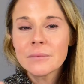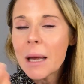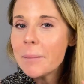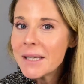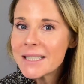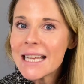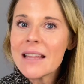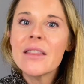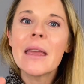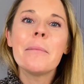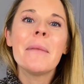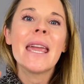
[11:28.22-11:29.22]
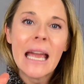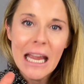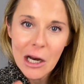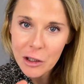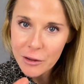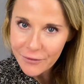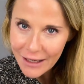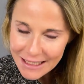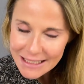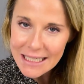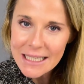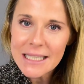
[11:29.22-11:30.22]
That being said, they make hair
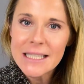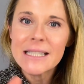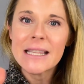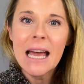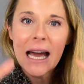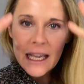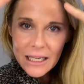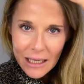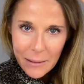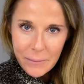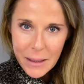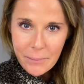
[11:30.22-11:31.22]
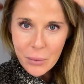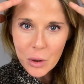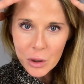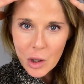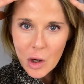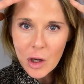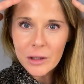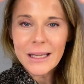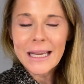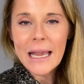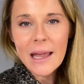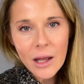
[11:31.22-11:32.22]
devices that can be put on
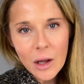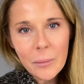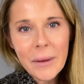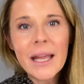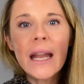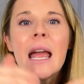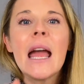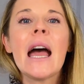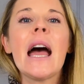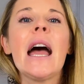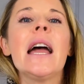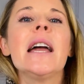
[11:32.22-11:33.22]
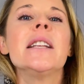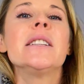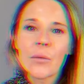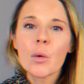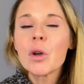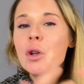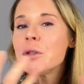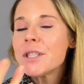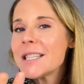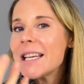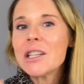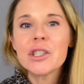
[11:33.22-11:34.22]
like a helmet and where you
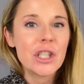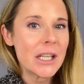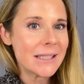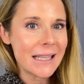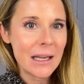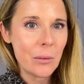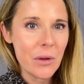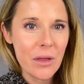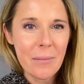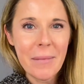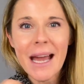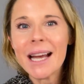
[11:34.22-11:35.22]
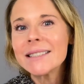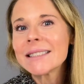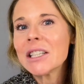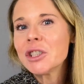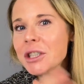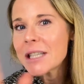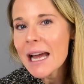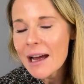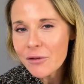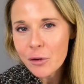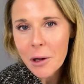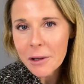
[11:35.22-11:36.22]
sit just like with the mask and just
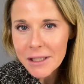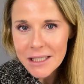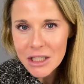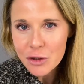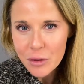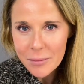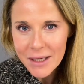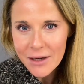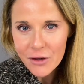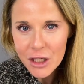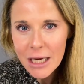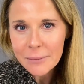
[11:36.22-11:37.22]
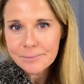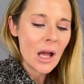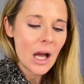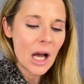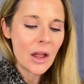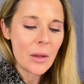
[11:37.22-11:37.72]
have your LED treatment every day. The